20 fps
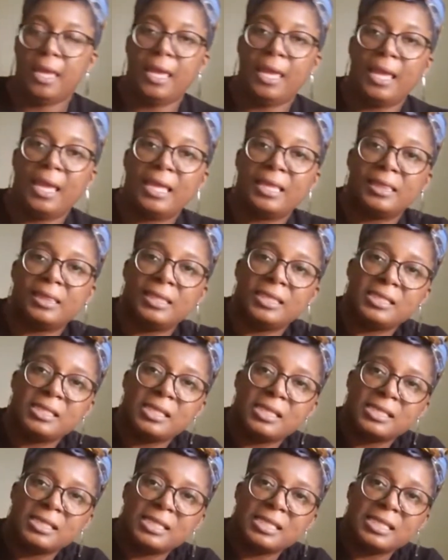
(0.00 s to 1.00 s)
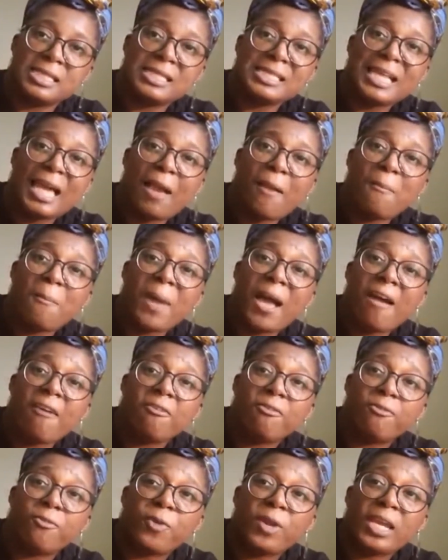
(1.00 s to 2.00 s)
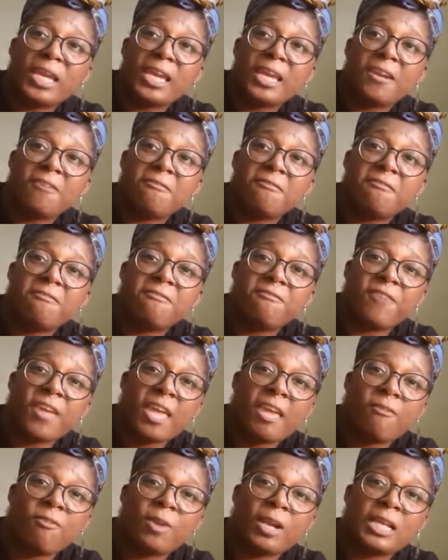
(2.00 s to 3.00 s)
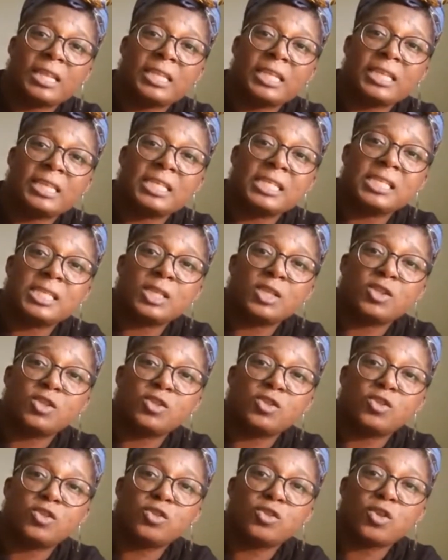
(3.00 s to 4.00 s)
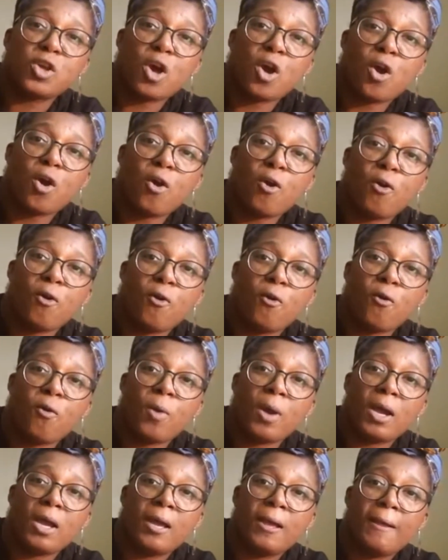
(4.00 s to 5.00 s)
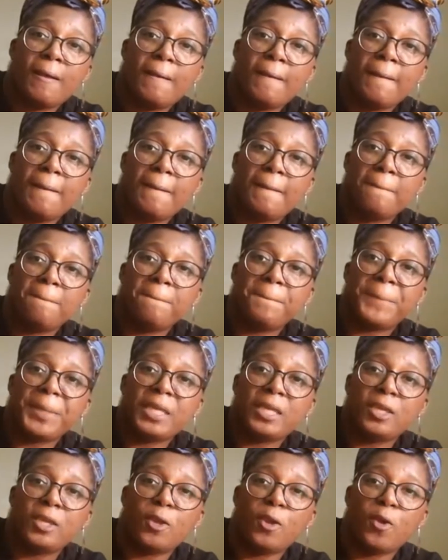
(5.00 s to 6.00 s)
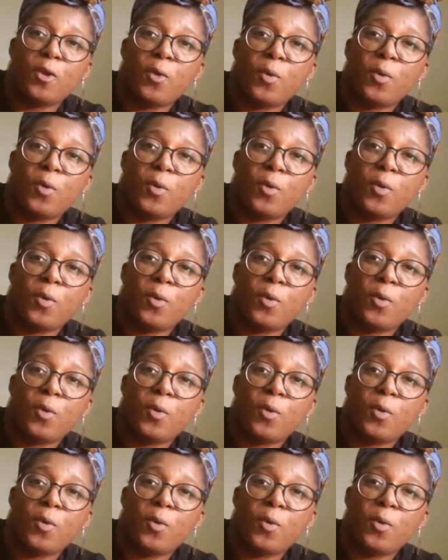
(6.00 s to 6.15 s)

And this is this is like my freaking favorite. I think this is so beautiful